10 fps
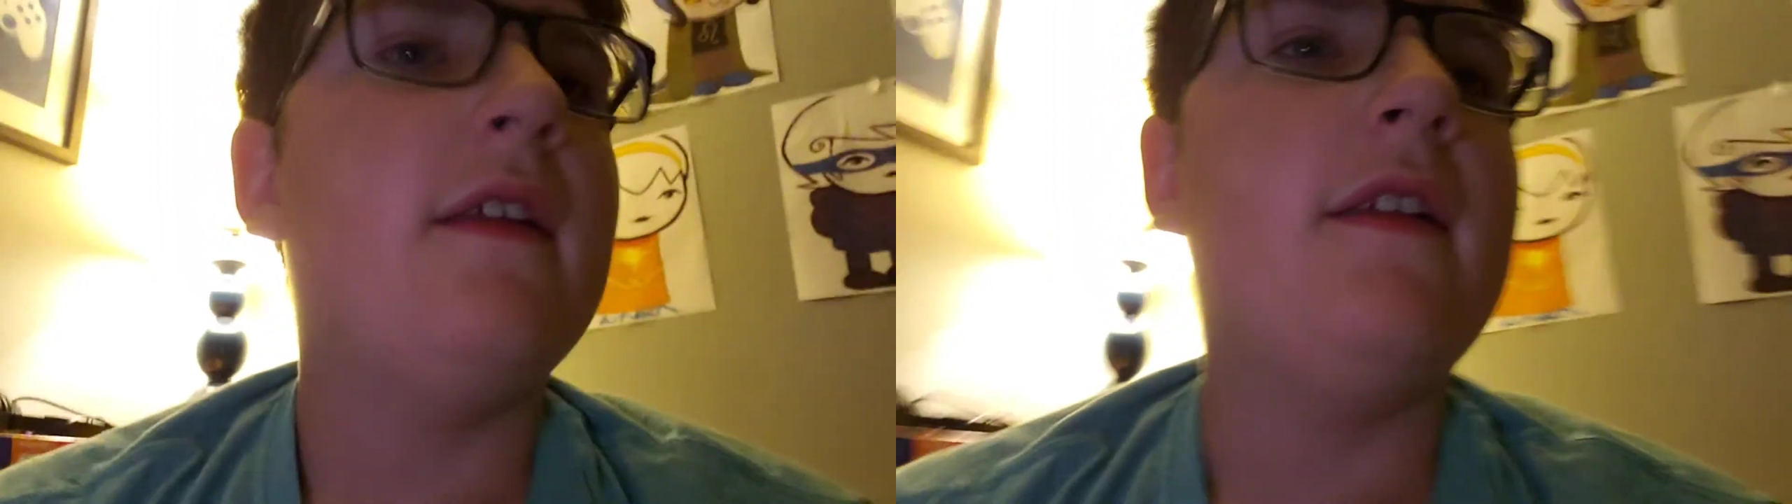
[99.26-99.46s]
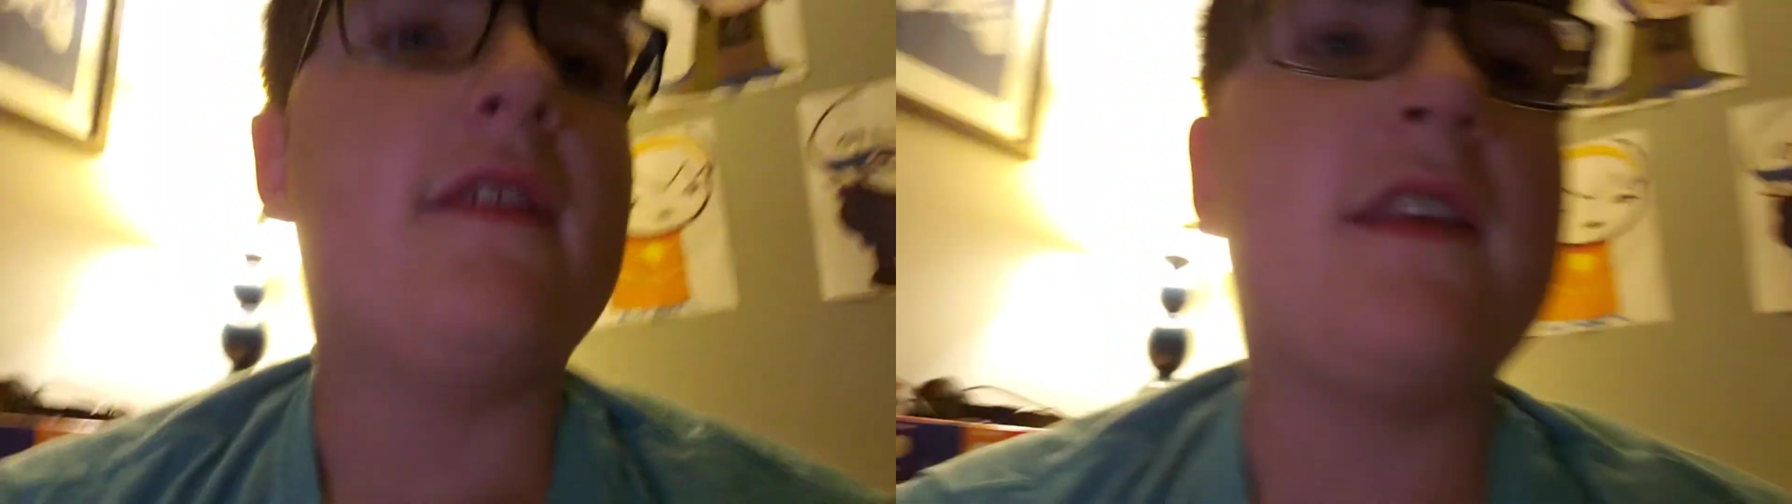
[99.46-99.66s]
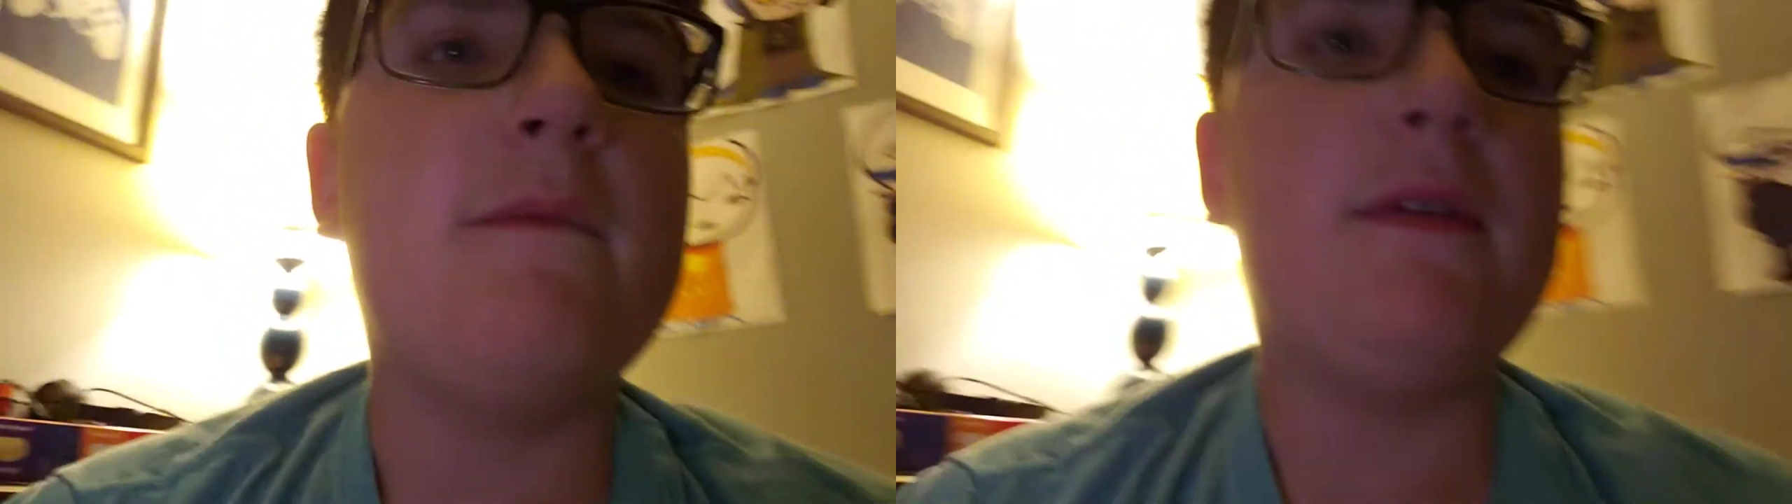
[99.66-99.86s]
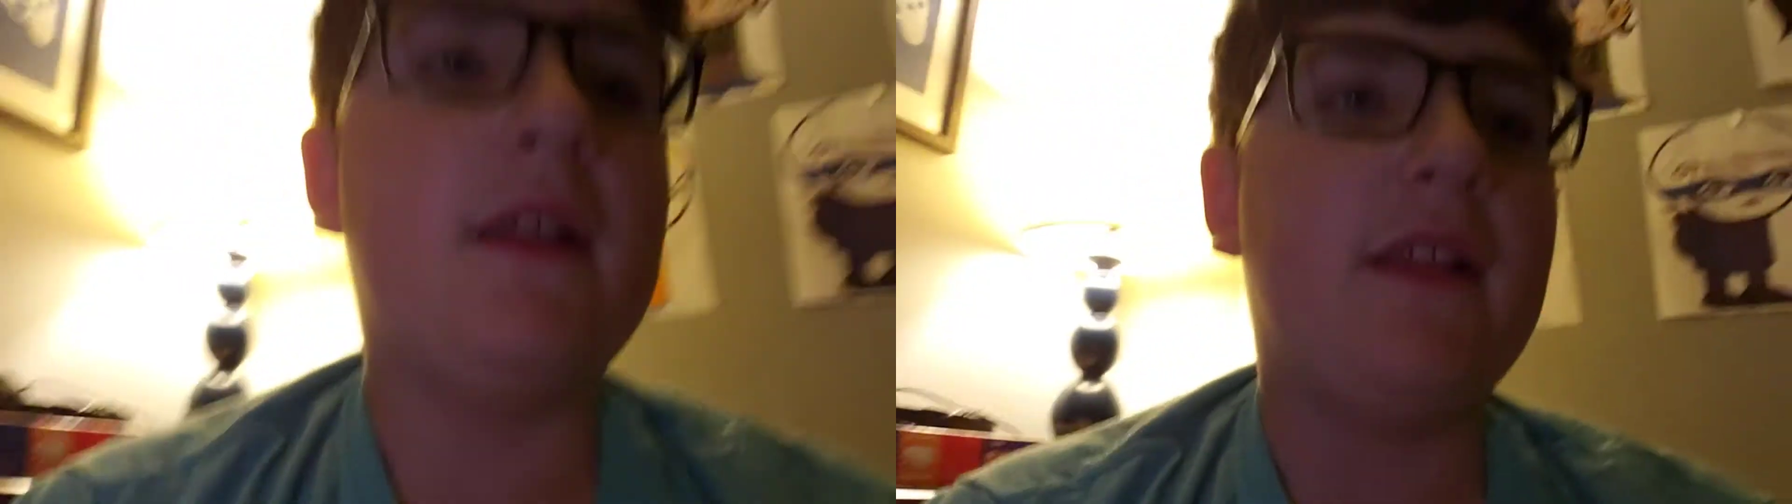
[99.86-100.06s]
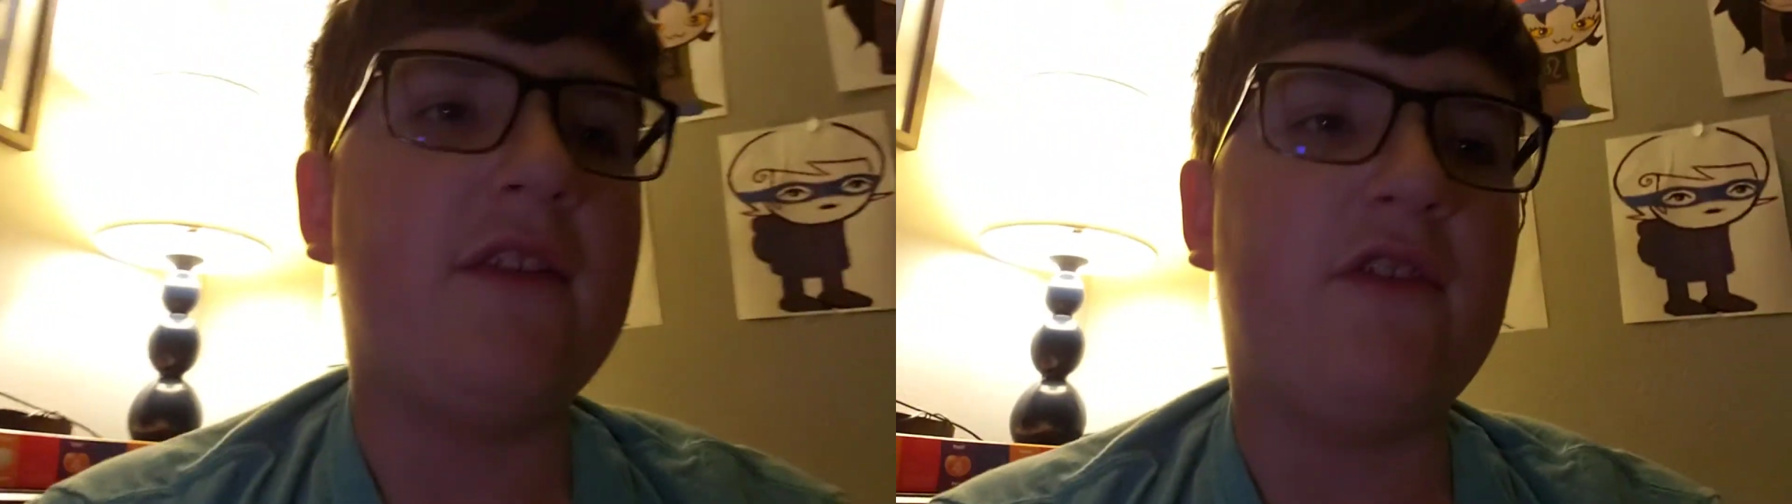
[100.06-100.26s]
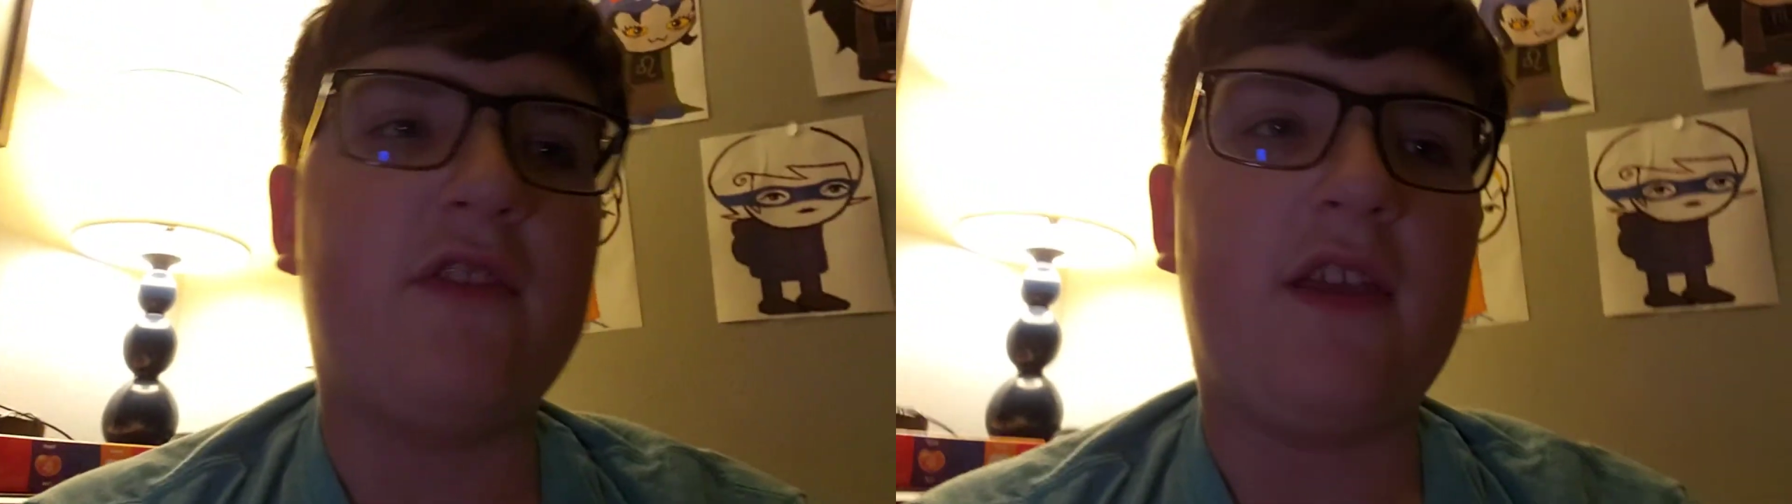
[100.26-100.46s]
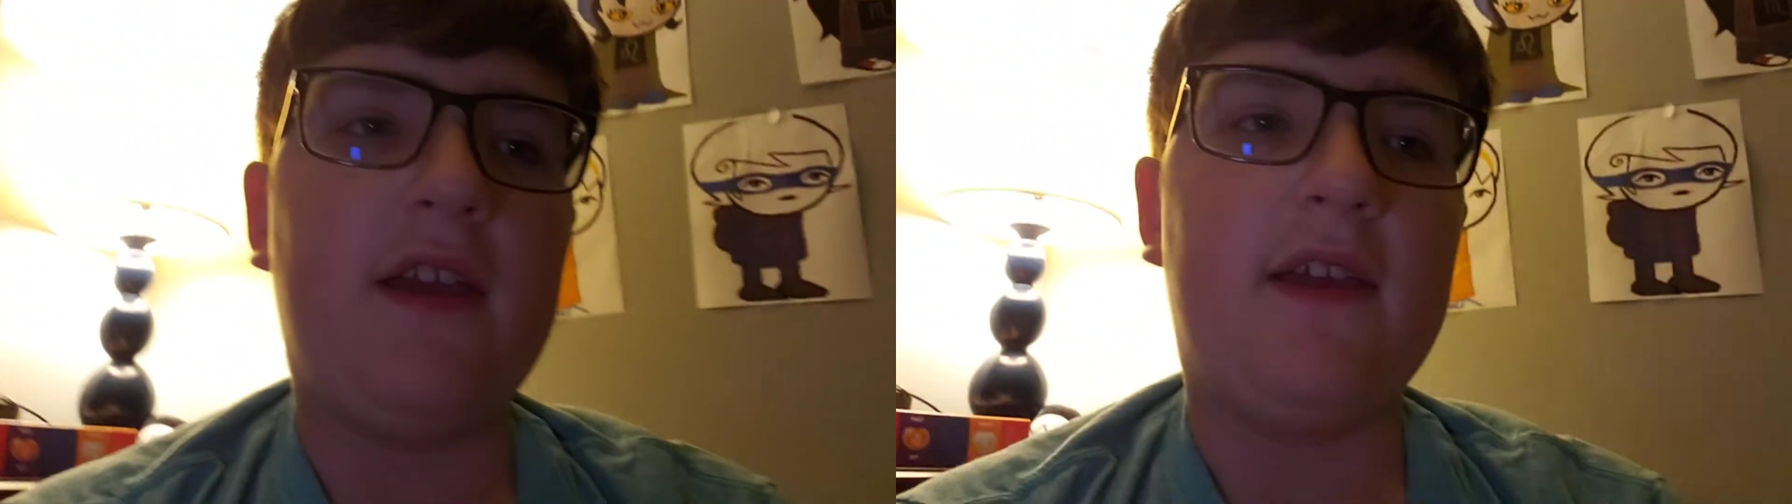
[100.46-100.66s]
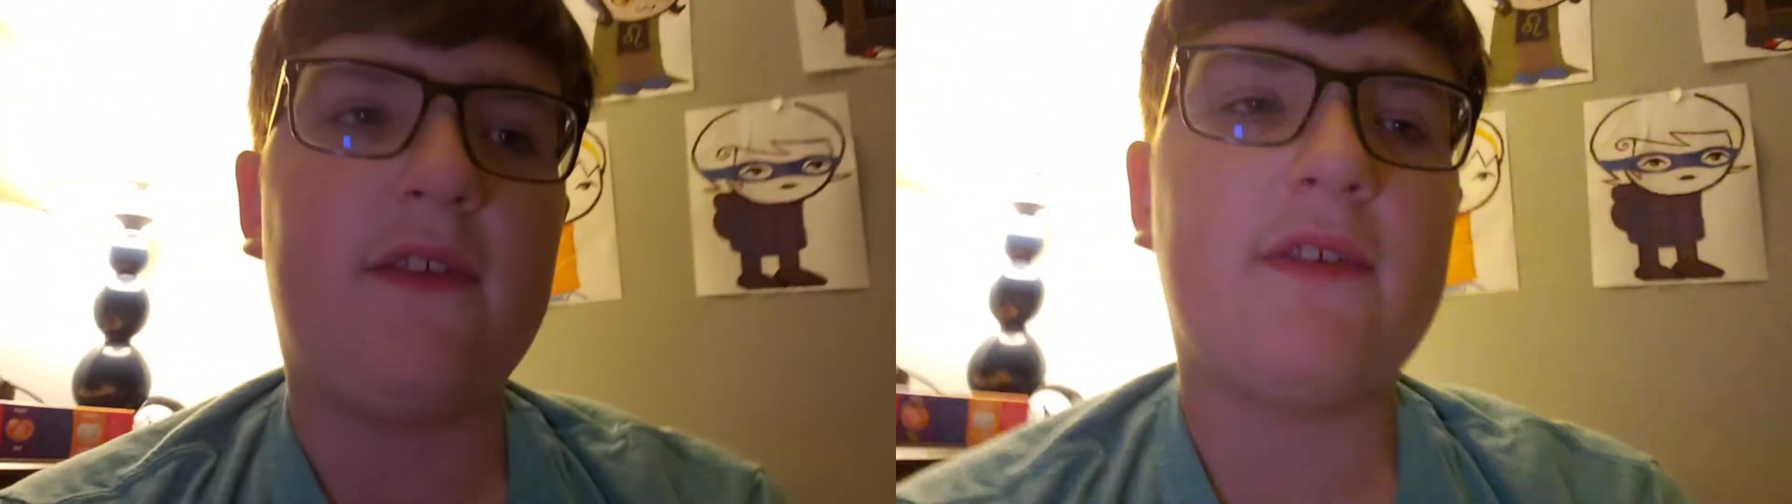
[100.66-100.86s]
Let's keep being legends,
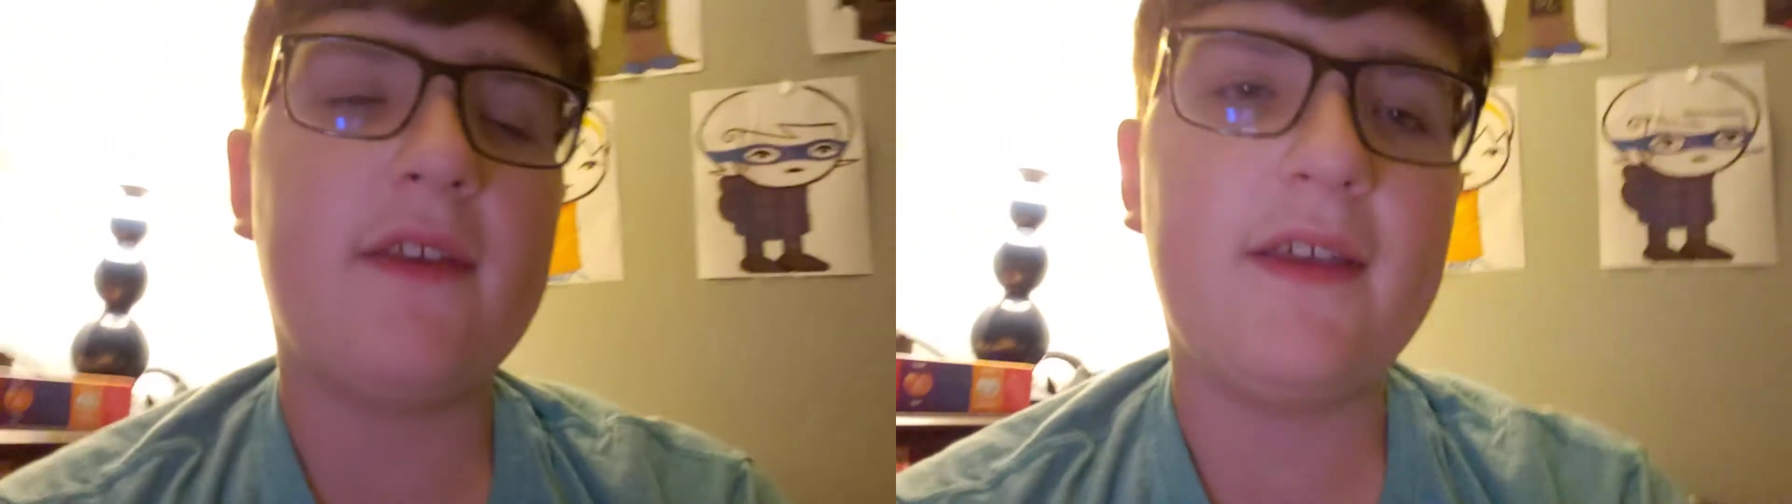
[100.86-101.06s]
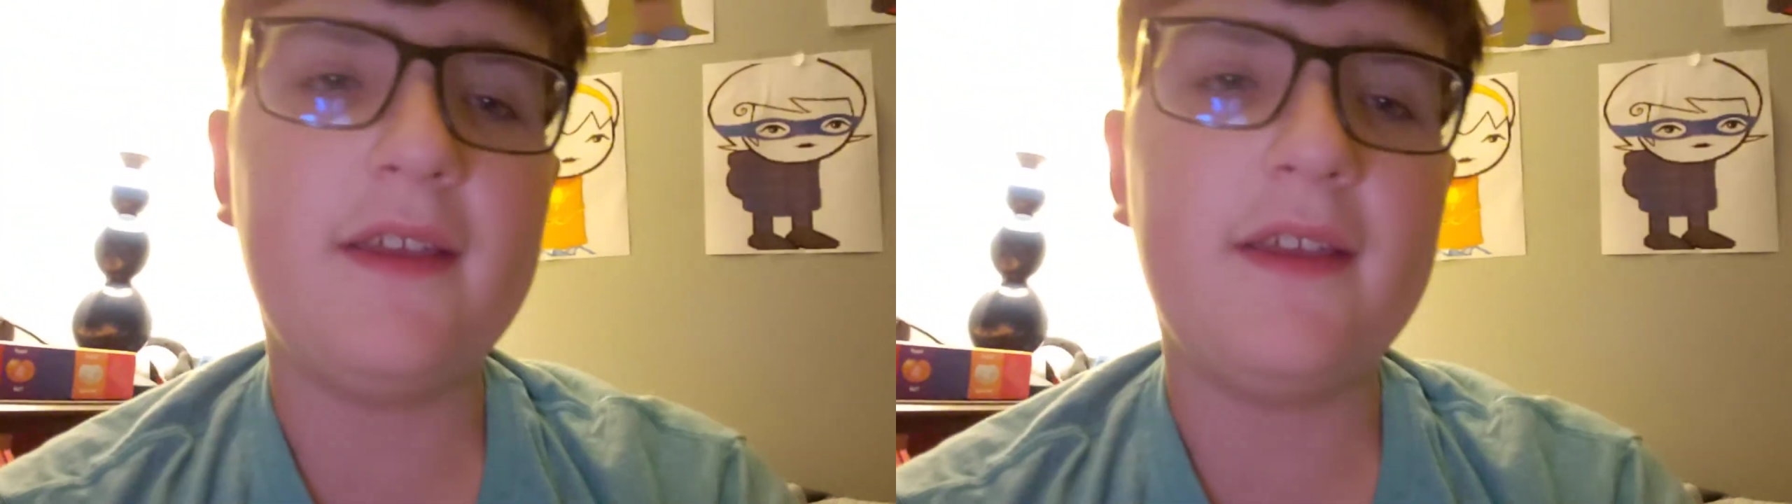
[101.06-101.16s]
guys.